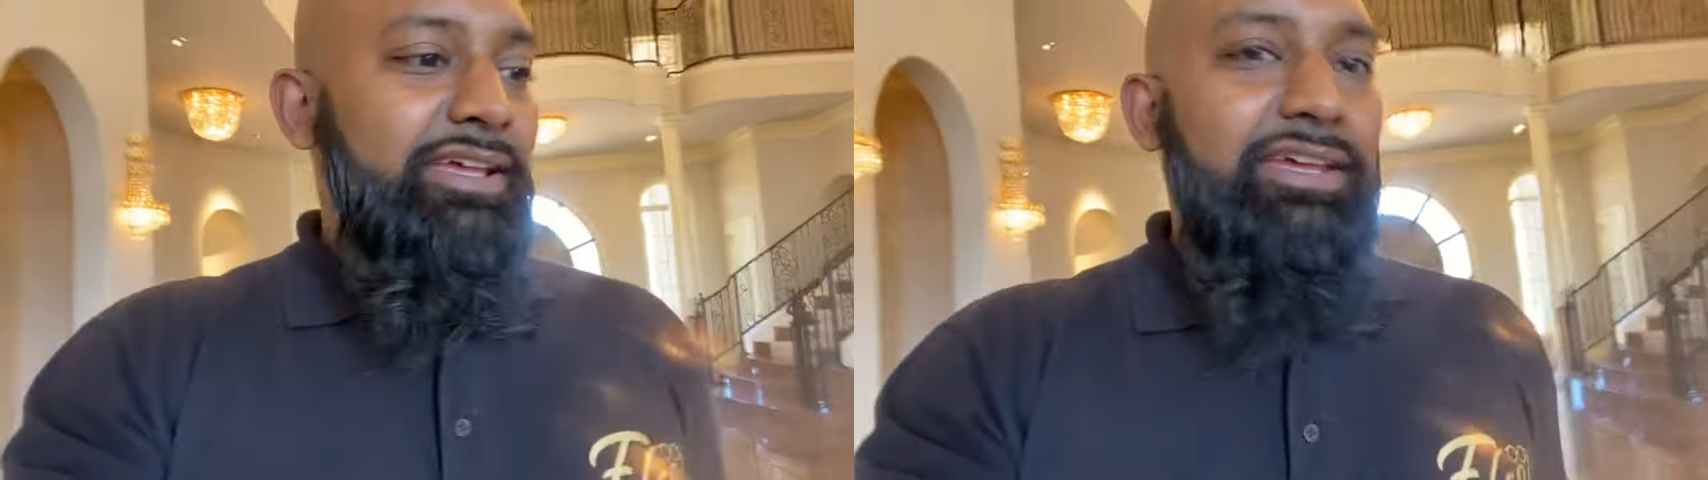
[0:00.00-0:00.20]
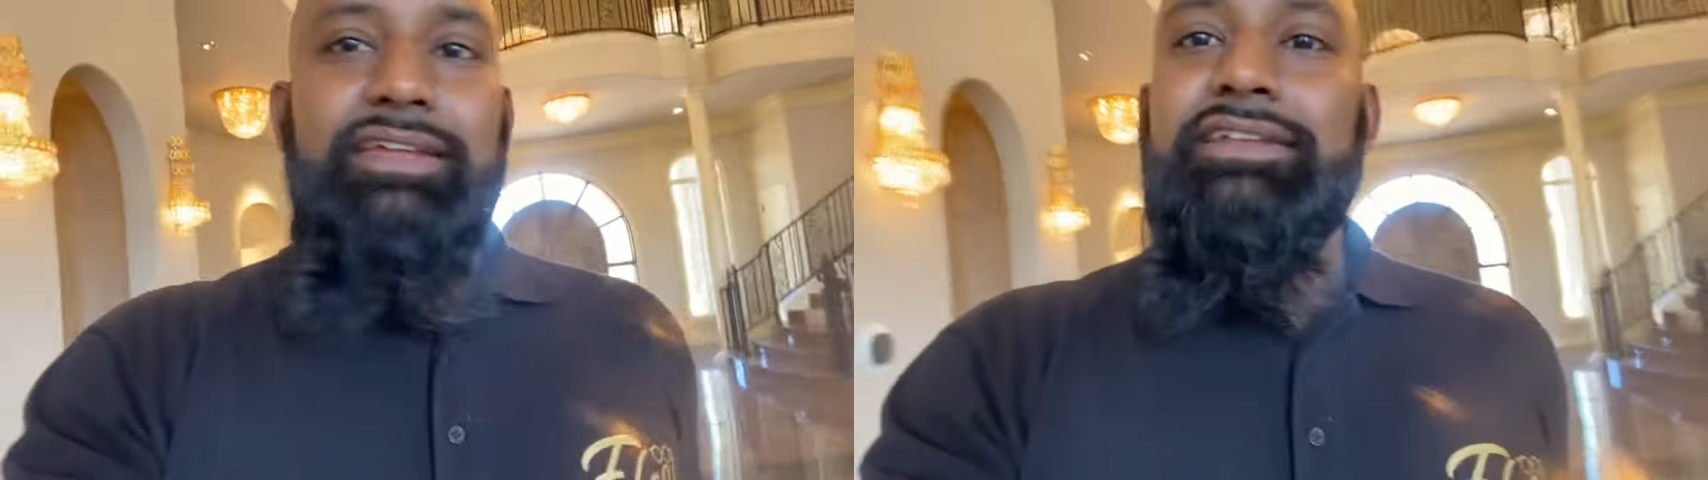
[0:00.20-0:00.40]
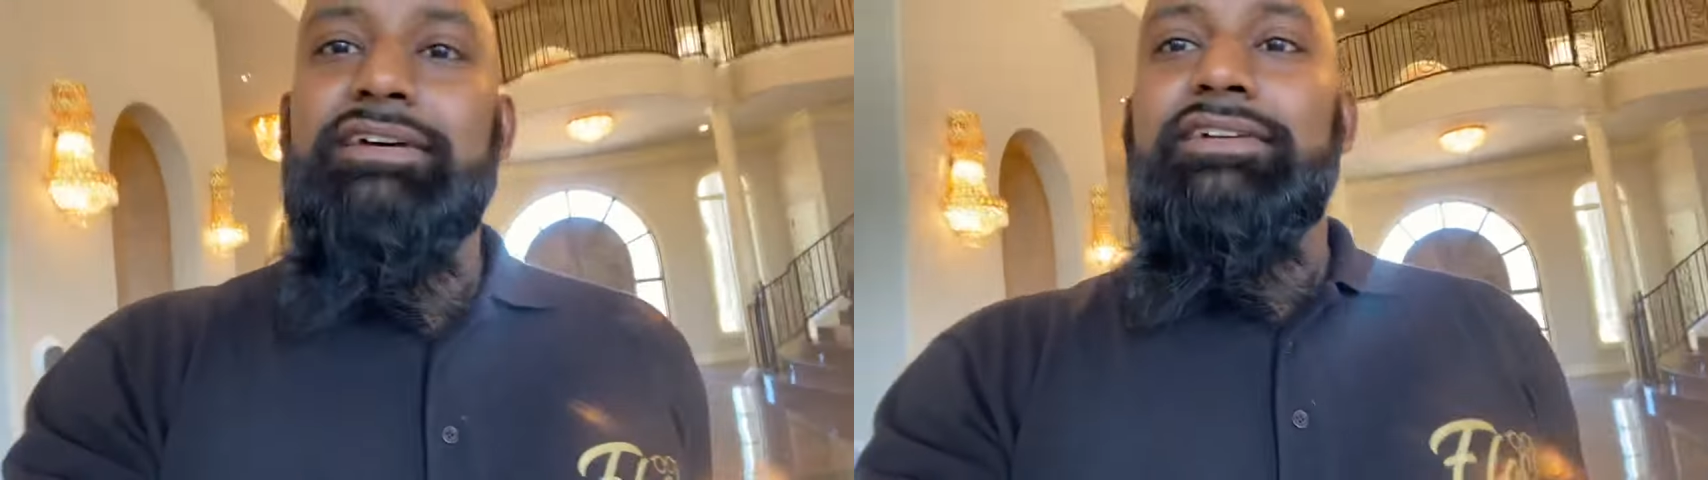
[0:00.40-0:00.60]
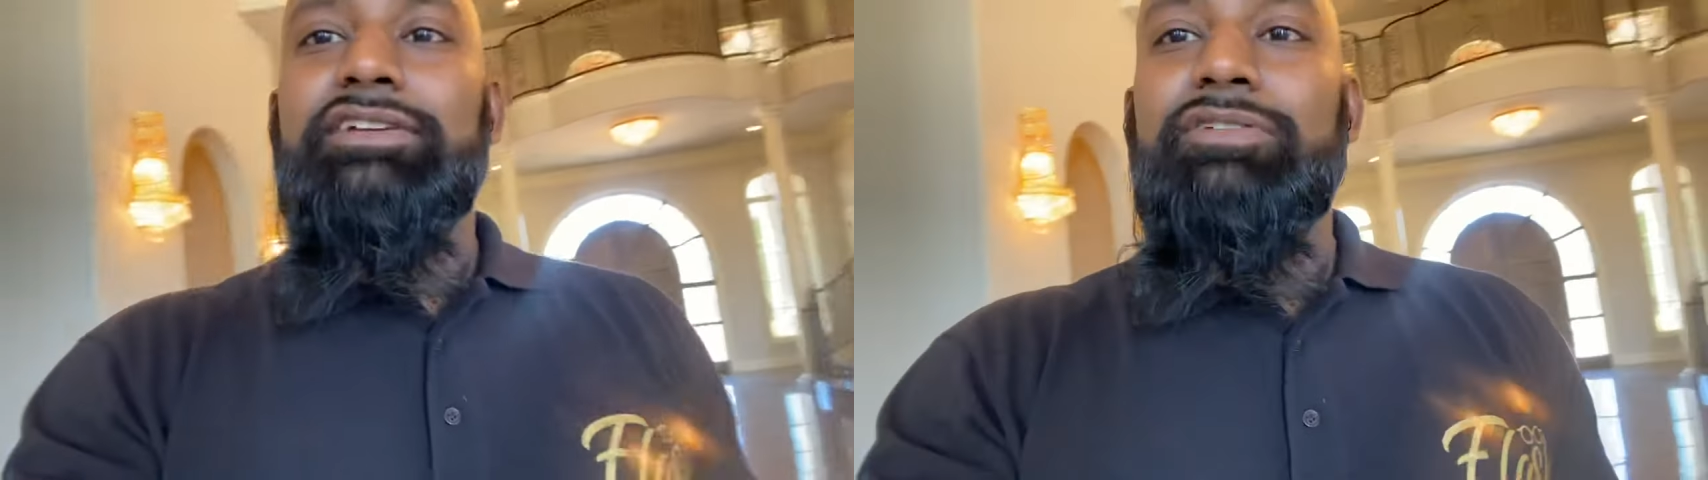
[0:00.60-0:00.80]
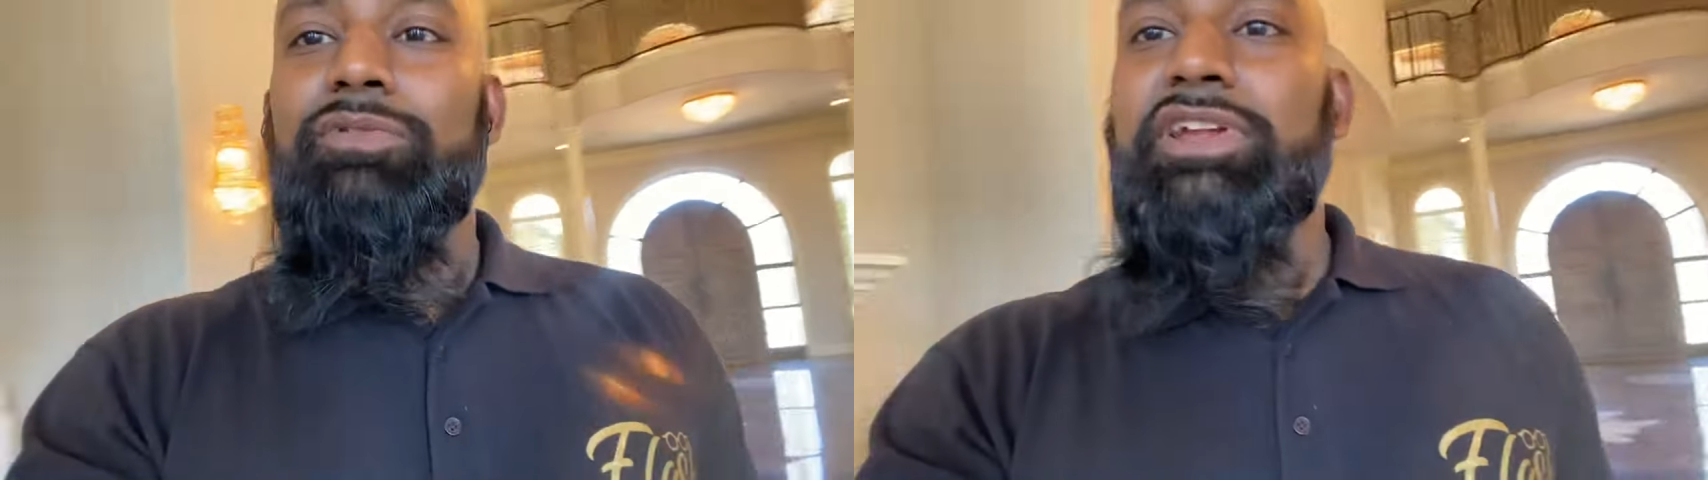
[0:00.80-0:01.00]
and uh,
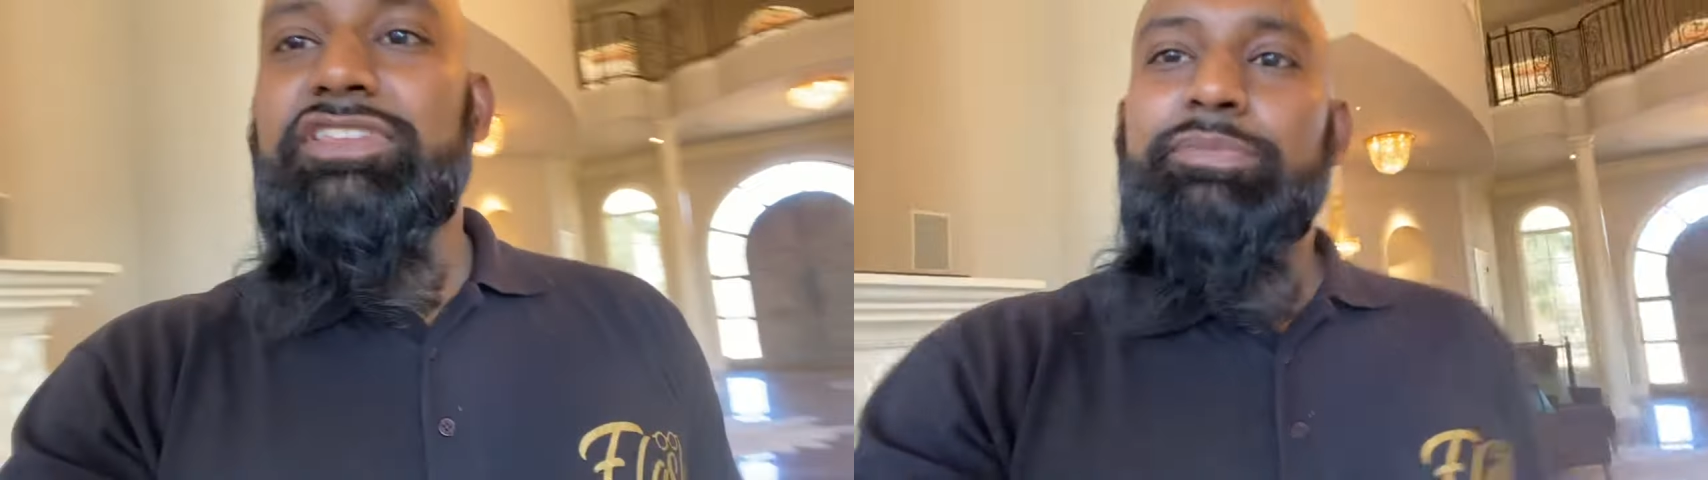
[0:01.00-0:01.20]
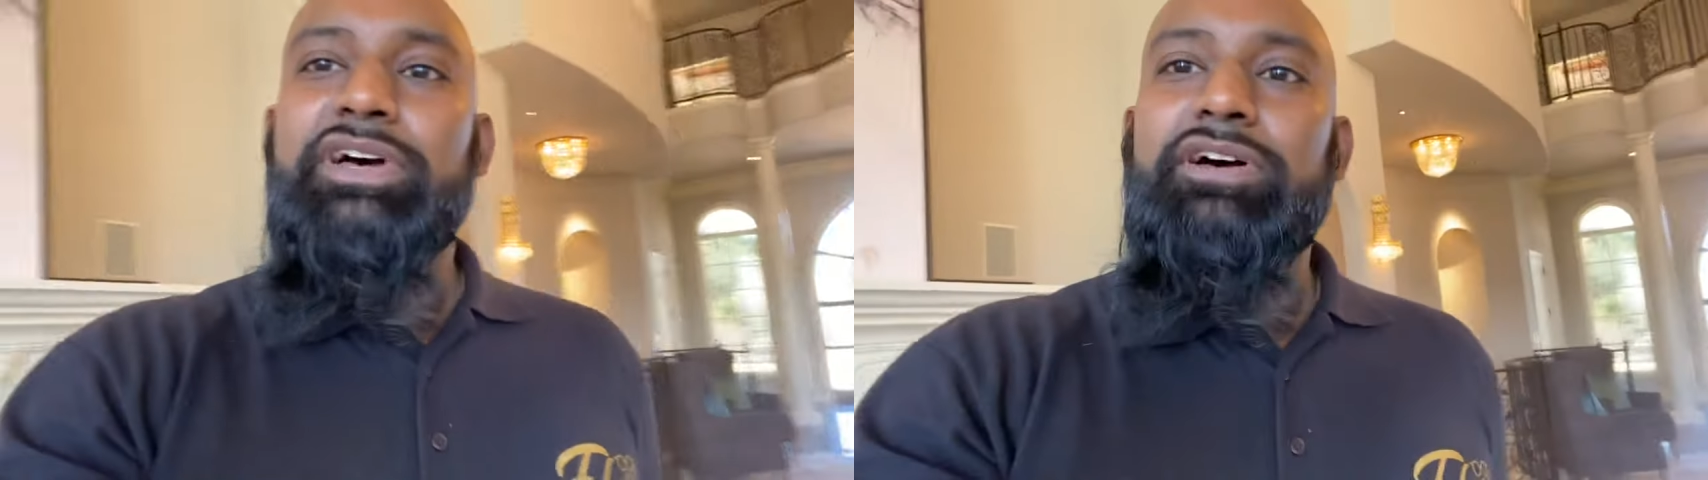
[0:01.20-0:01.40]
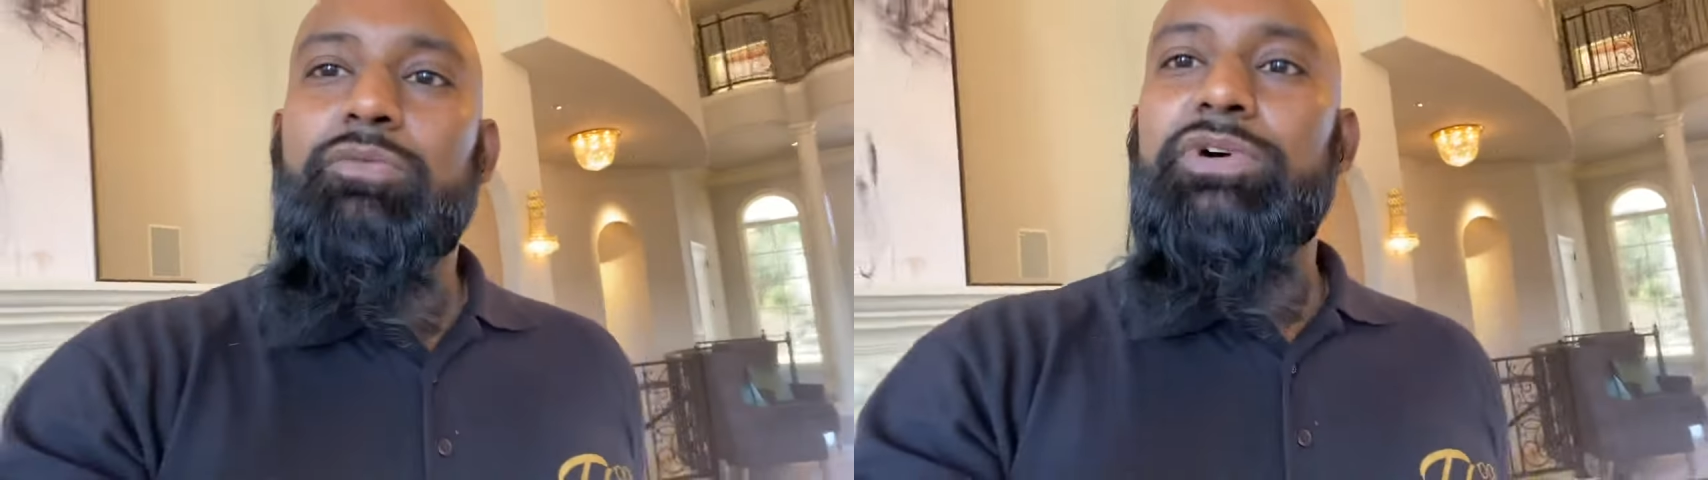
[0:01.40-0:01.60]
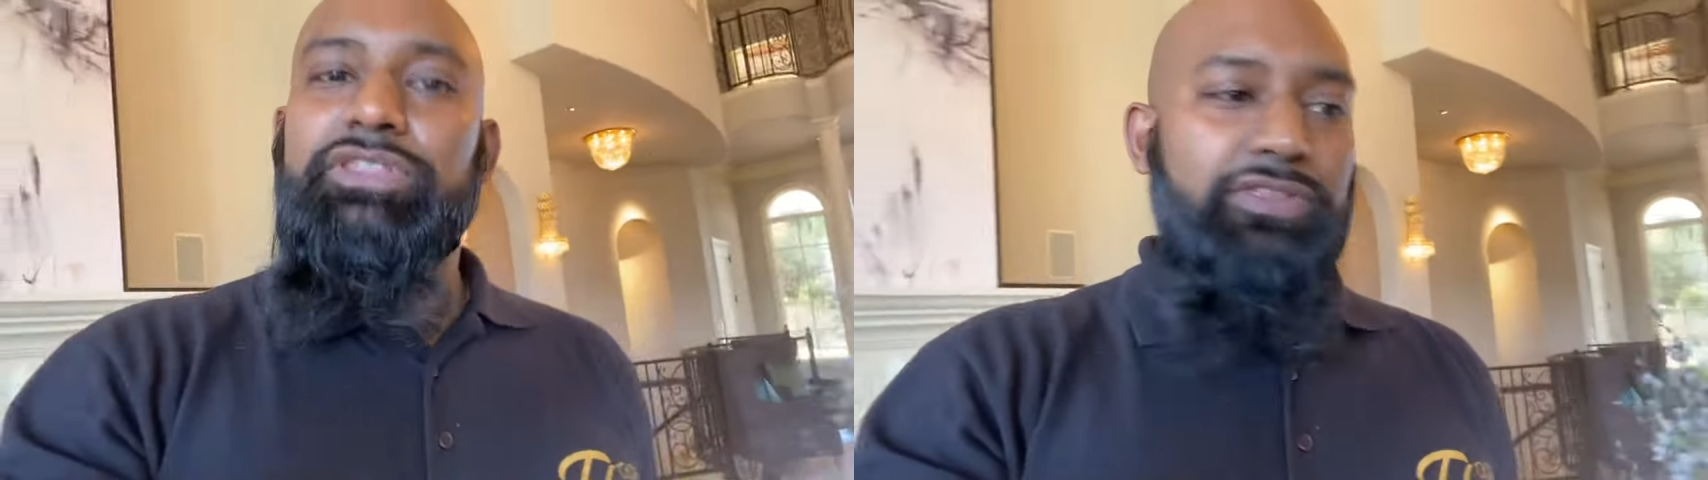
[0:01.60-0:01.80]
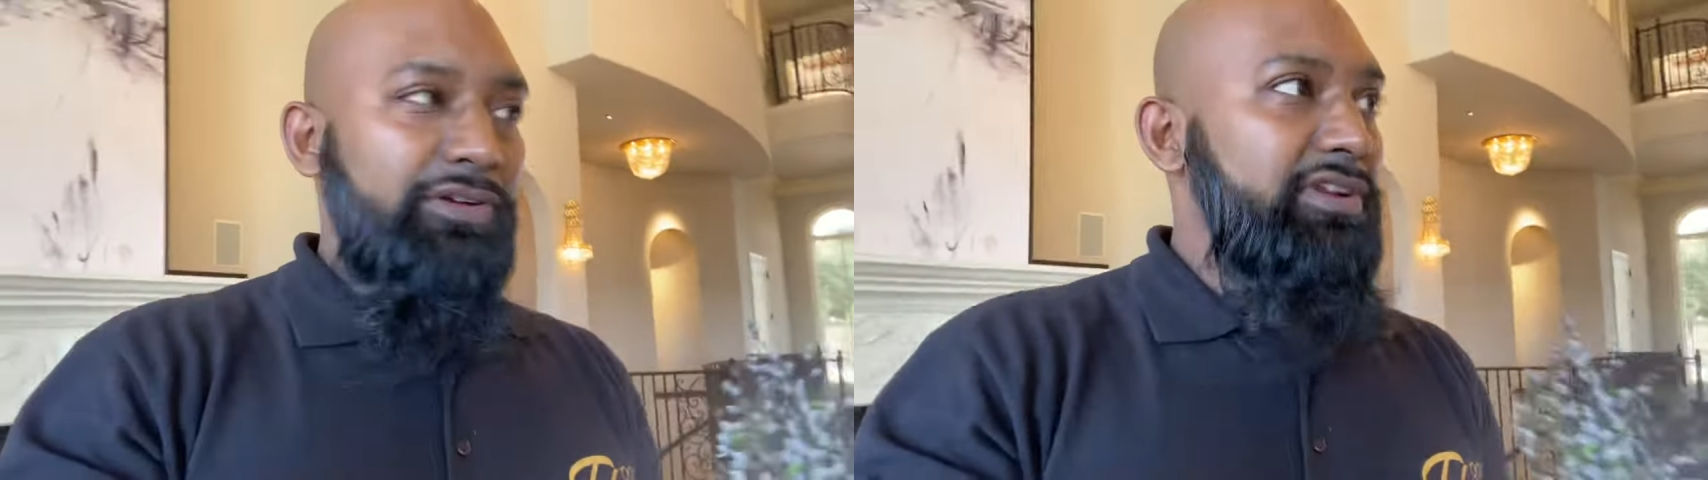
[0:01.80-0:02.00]
get ready. It's about
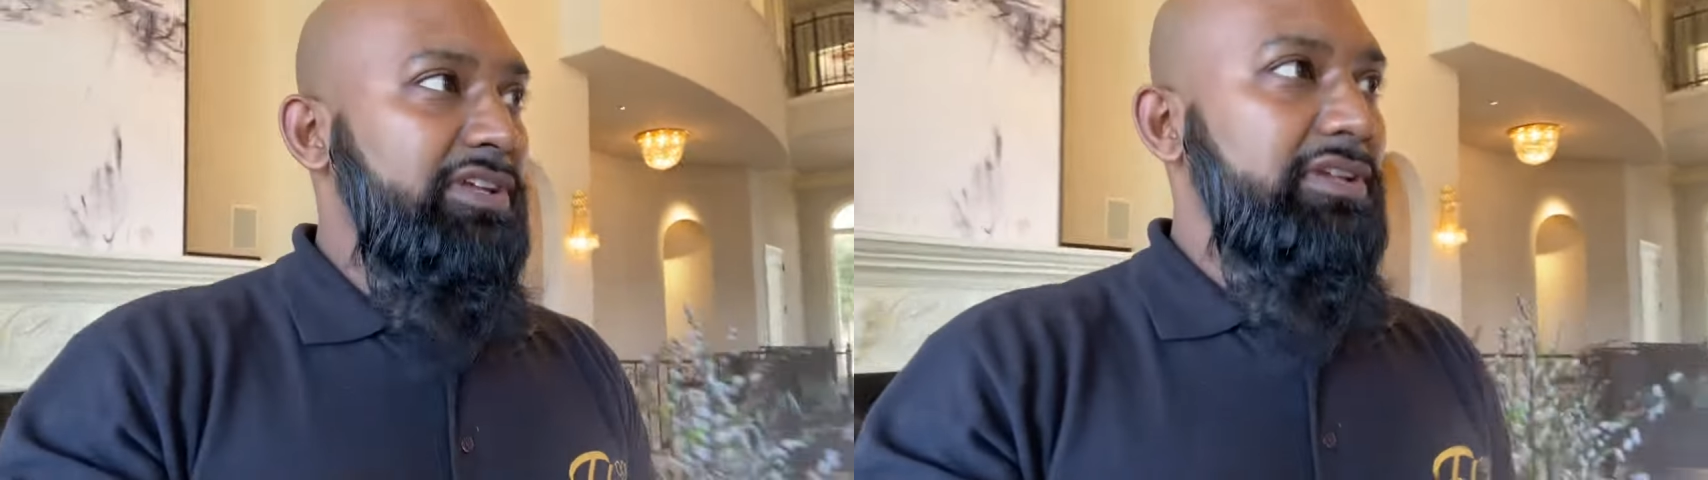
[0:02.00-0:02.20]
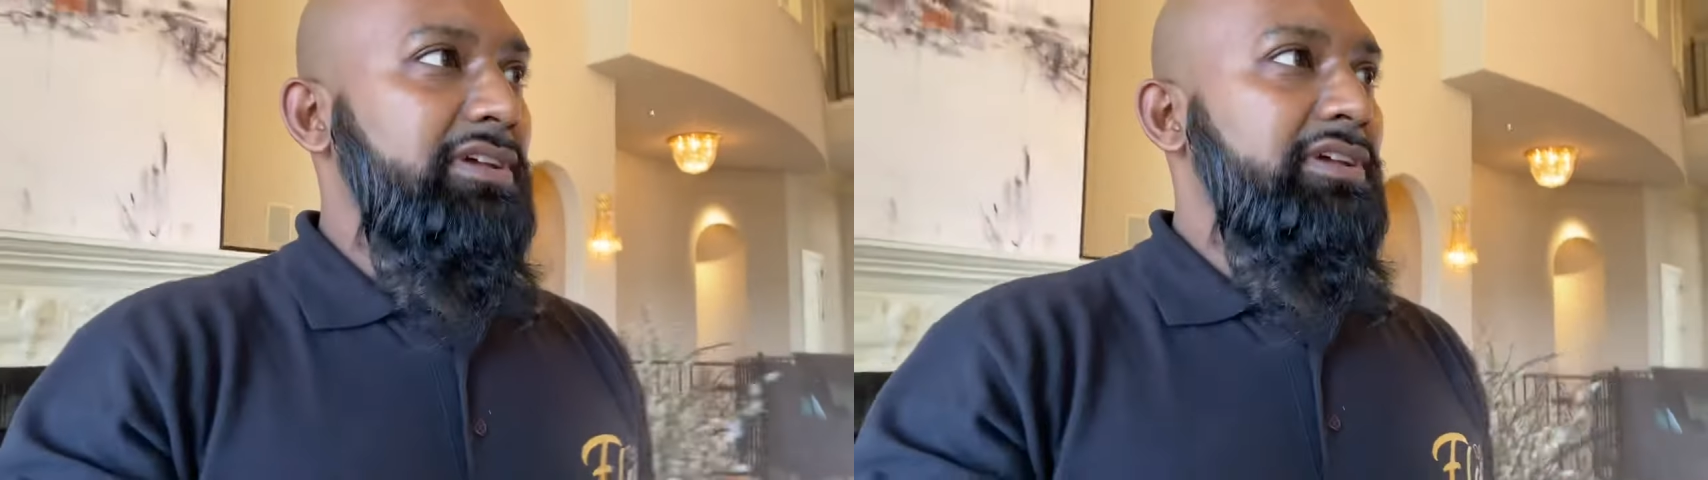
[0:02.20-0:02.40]
1.30